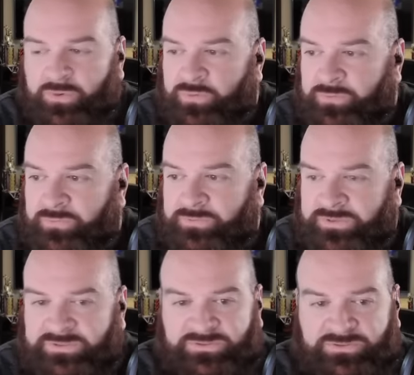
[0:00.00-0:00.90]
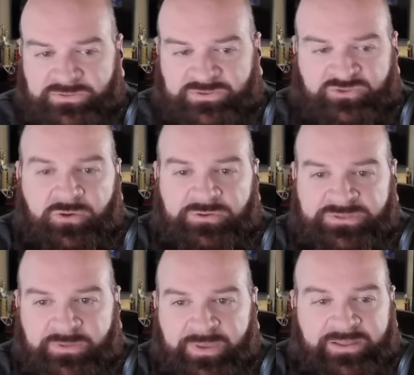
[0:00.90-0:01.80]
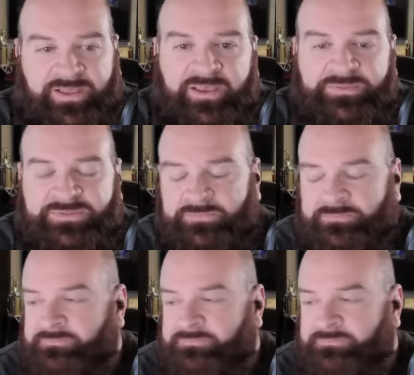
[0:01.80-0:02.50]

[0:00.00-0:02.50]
who is struggles to make layups.